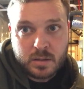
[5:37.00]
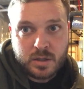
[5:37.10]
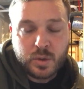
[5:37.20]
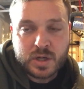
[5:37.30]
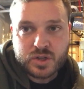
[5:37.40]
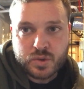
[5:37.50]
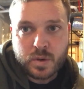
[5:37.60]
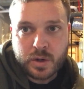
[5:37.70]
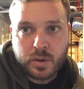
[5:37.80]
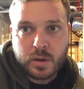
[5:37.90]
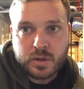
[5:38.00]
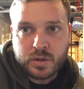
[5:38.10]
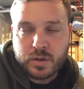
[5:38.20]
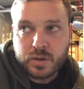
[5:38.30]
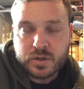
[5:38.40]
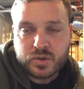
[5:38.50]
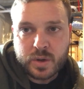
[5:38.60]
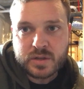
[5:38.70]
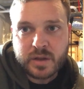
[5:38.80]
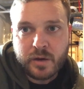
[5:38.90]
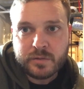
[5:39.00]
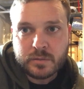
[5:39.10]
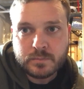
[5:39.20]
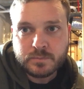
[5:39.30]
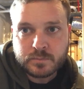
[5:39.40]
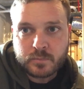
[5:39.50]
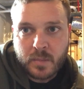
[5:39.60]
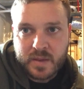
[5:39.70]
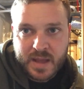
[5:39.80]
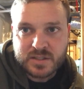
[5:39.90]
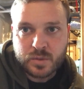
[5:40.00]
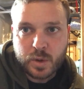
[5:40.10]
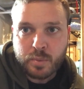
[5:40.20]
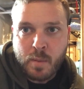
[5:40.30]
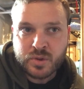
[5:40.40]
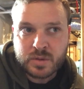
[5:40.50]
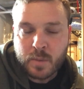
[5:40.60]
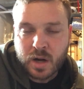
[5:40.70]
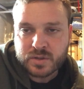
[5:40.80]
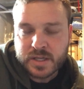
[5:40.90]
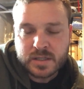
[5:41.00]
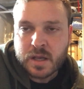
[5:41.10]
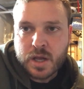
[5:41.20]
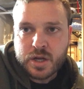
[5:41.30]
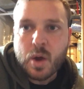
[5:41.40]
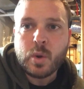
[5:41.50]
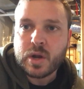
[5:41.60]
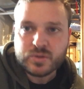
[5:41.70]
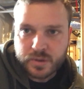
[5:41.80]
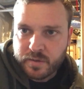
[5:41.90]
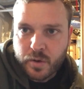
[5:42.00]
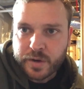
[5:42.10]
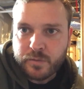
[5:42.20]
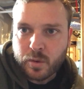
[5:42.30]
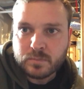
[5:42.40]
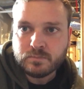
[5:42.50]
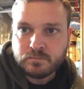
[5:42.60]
you could destroy your own, you can destroy yourself, and that's the real problem with democracies. No one knows who they're voting for.